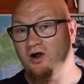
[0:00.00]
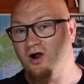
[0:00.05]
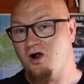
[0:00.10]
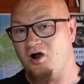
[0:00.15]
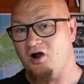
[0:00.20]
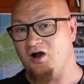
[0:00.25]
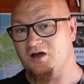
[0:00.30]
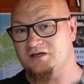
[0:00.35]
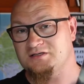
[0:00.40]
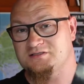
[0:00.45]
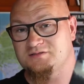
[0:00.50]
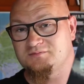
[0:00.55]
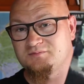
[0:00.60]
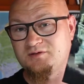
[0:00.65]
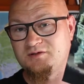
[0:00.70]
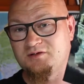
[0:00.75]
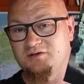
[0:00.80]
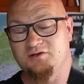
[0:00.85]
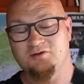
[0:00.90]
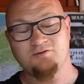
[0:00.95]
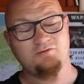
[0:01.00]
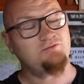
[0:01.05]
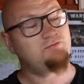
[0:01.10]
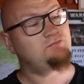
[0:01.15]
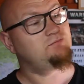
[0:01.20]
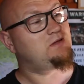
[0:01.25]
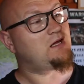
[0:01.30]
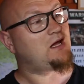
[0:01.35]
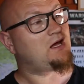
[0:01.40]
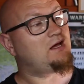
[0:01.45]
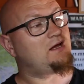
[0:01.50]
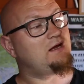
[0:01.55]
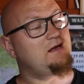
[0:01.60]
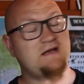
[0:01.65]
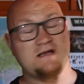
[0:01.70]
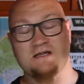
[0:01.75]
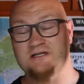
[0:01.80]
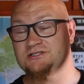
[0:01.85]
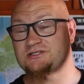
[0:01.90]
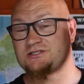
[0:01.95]
awesome
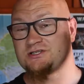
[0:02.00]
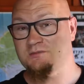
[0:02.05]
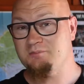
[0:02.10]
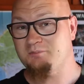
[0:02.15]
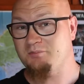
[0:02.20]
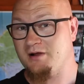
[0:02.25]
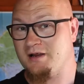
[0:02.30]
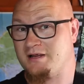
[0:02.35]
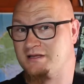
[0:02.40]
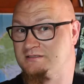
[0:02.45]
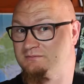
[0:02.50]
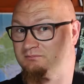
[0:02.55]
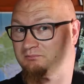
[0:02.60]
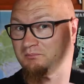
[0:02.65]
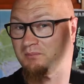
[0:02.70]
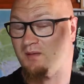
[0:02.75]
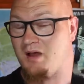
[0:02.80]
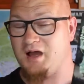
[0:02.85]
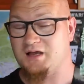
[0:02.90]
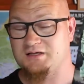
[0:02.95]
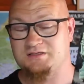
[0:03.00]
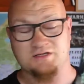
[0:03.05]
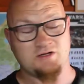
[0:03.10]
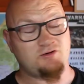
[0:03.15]
Gloomtide Shipwrecks box.